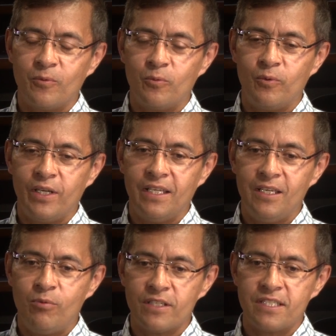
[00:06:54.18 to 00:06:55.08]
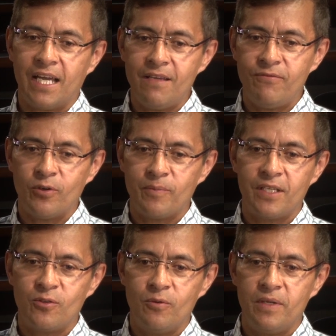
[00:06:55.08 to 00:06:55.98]
when it was time for me
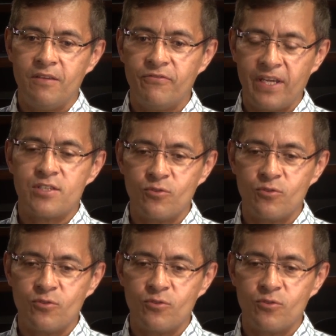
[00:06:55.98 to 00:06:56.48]
to be face